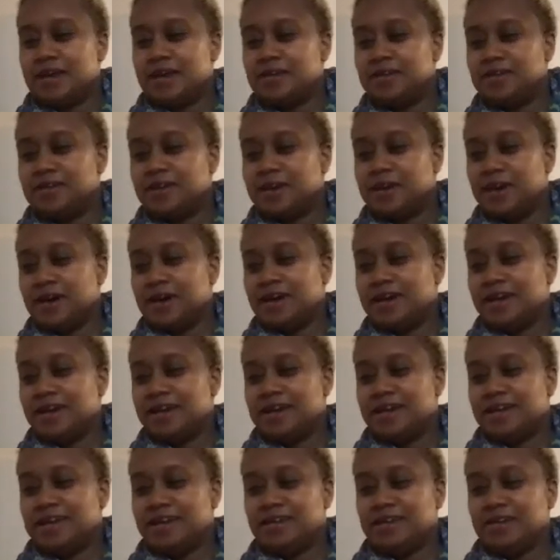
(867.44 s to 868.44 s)
and
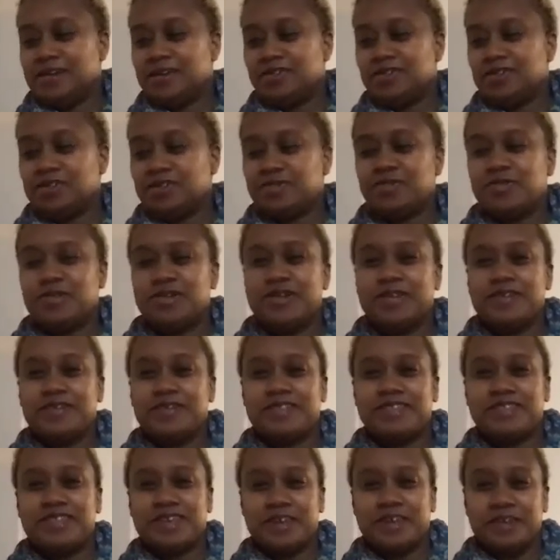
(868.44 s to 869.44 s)
I just want to
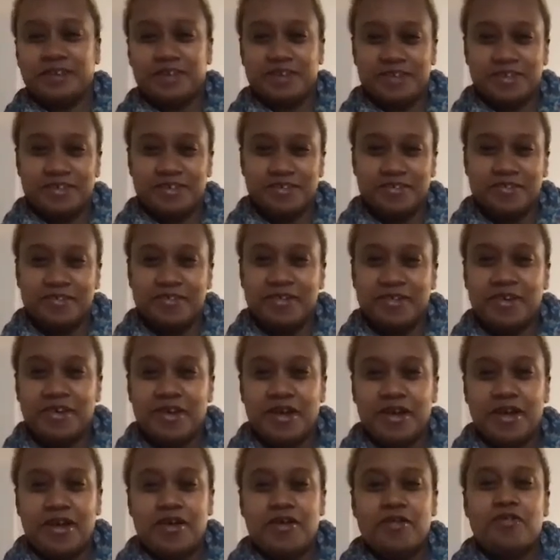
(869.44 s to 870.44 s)
thank you
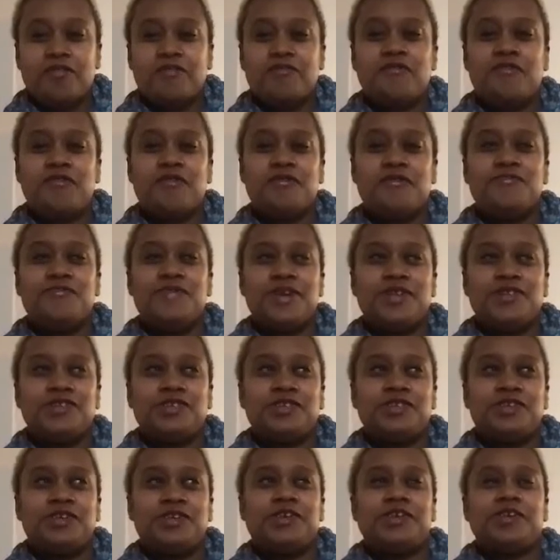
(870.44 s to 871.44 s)
for
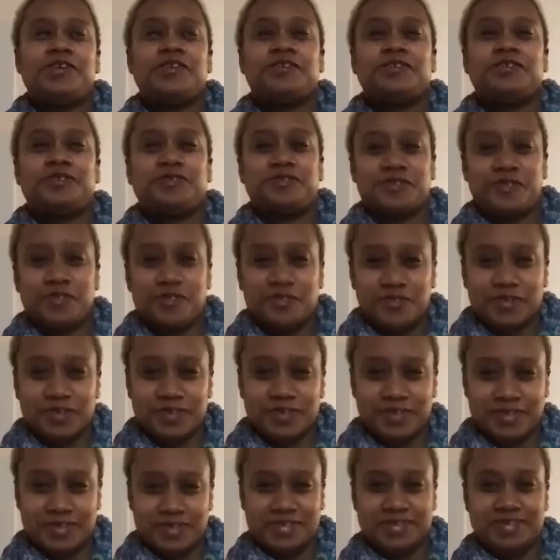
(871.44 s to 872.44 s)
mentioning
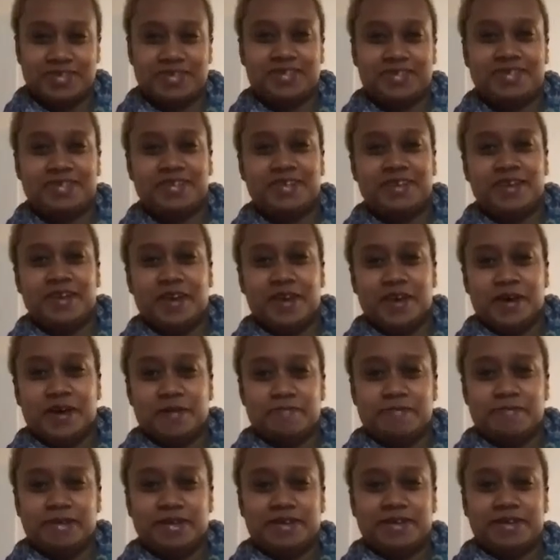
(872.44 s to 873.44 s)
services
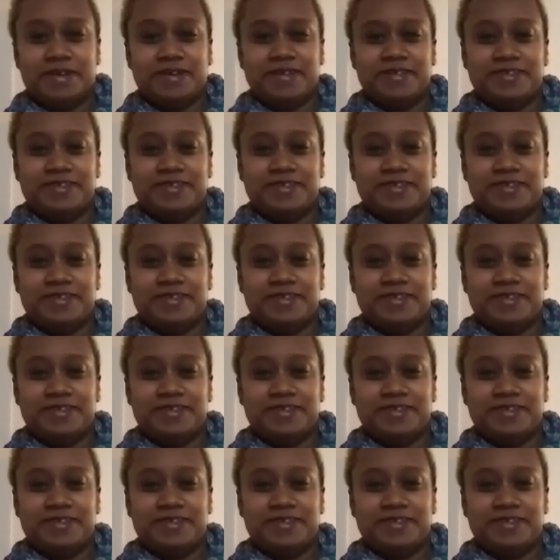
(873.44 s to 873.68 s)
because